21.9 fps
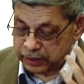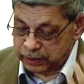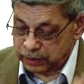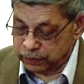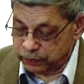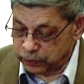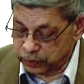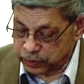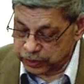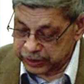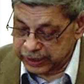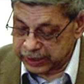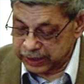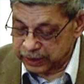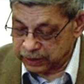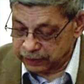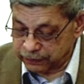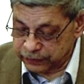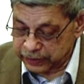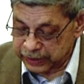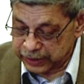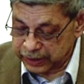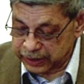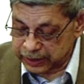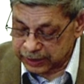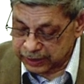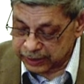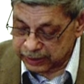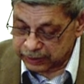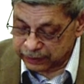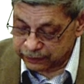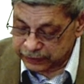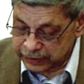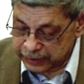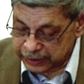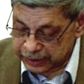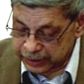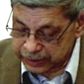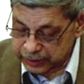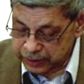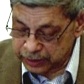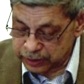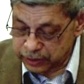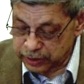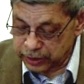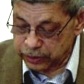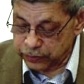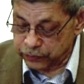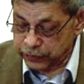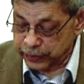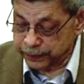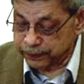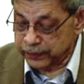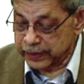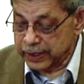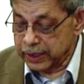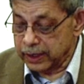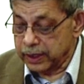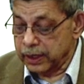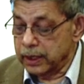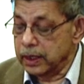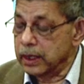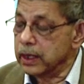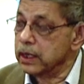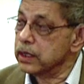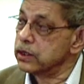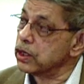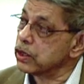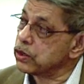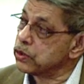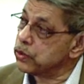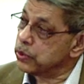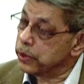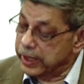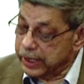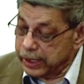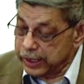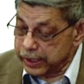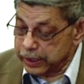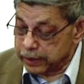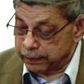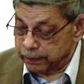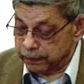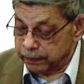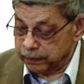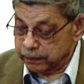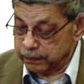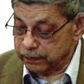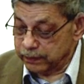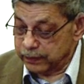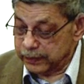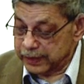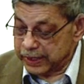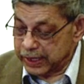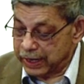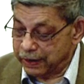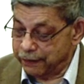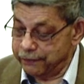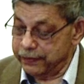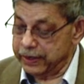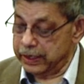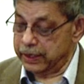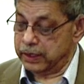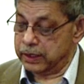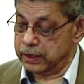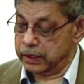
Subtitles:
towards the end of the 19th century. So Quilliam, having